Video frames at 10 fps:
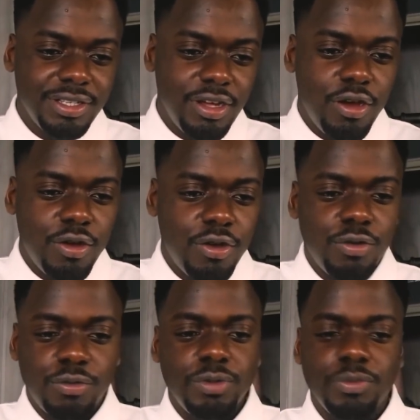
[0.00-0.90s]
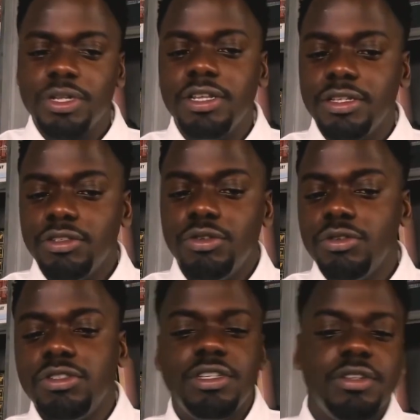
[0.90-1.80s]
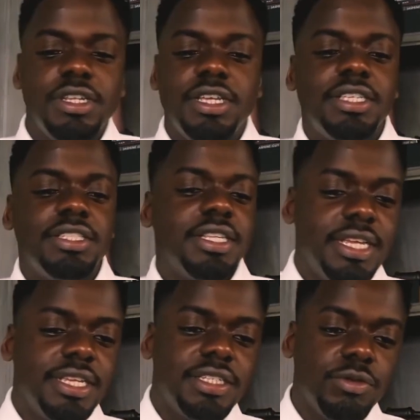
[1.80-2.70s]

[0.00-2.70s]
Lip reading: oh, we want to use you in this and this.